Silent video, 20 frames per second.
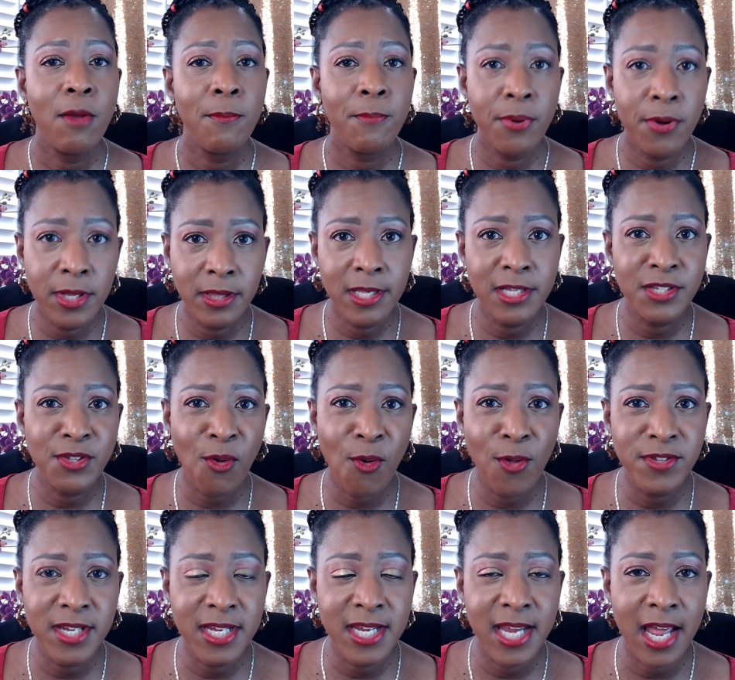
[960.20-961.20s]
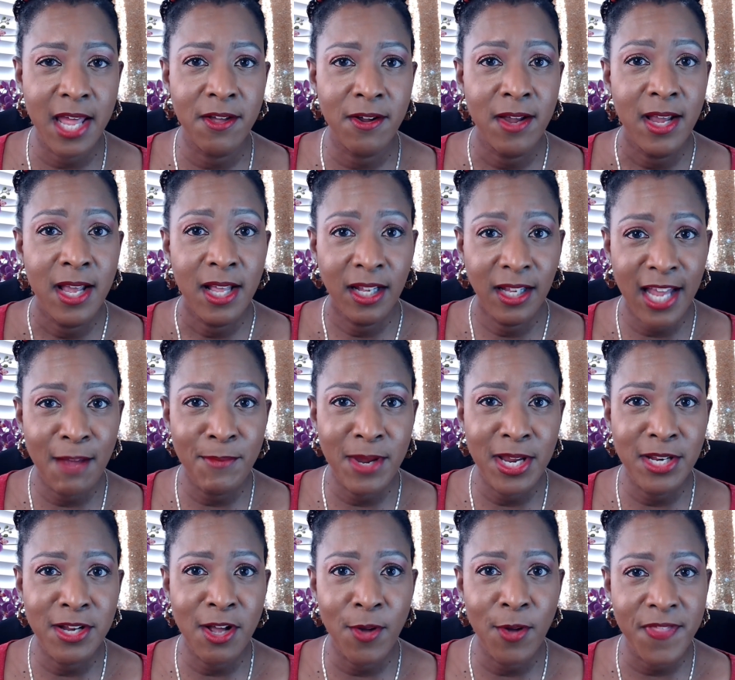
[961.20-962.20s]
put this all together. Let me
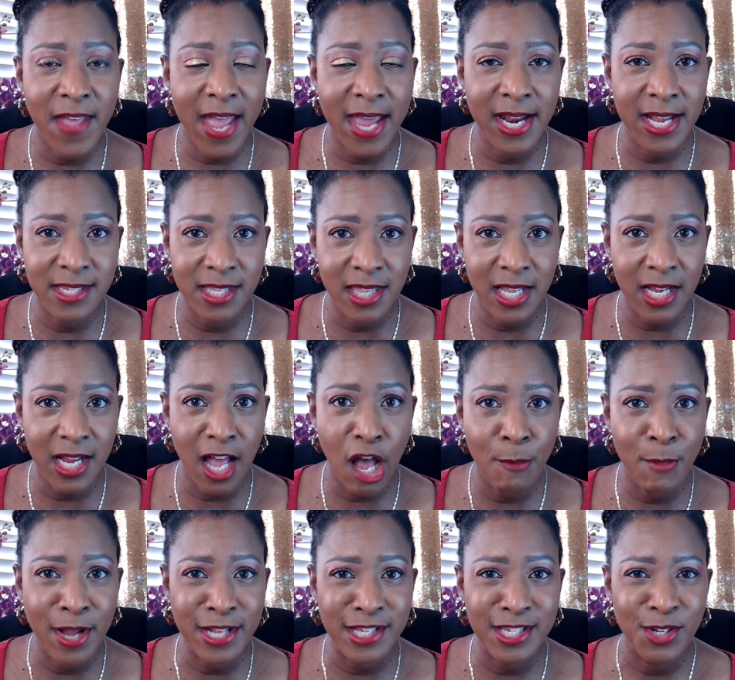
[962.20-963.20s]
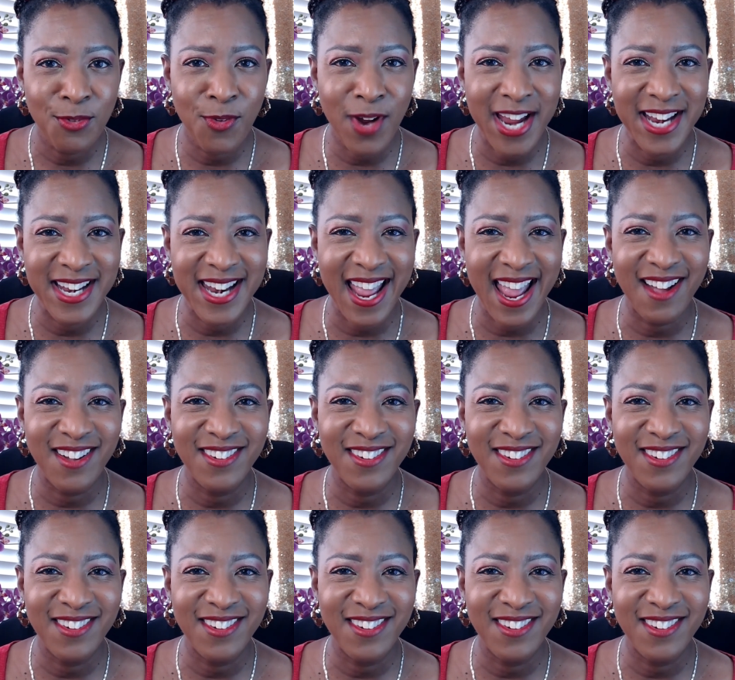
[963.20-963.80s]
know what that is in the comments right now.